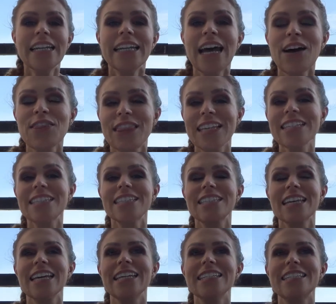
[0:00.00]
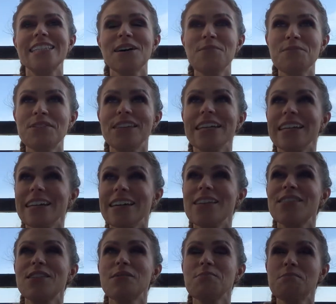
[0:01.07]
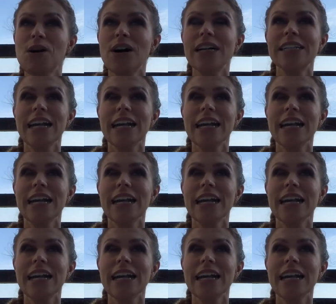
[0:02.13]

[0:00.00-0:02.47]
Now, this is something that my